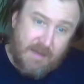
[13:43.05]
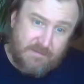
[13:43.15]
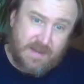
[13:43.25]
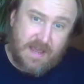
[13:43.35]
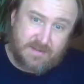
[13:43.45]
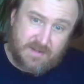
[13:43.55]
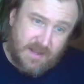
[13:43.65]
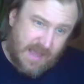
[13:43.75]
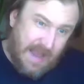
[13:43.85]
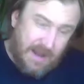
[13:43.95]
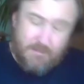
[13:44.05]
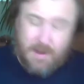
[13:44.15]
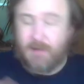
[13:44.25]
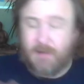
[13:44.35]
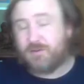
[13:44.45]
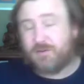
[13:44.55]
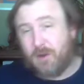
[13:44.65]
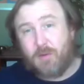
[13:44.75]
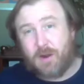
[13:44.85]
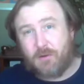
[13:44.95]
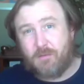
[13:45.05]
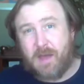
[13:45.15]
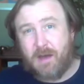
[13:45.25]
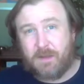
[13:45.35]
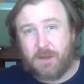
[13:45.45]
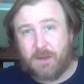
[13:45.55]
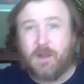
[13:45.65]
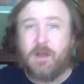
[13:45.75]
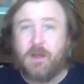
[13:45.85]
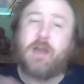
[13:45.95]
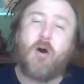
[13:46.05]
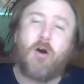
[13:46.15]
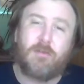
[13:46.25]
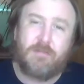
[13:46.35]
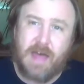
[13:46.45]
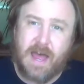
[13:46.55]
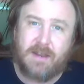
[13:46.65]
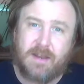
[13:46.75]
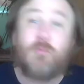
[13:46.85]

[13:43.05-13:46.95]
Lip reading: test, and compare it to a critical value and all of that,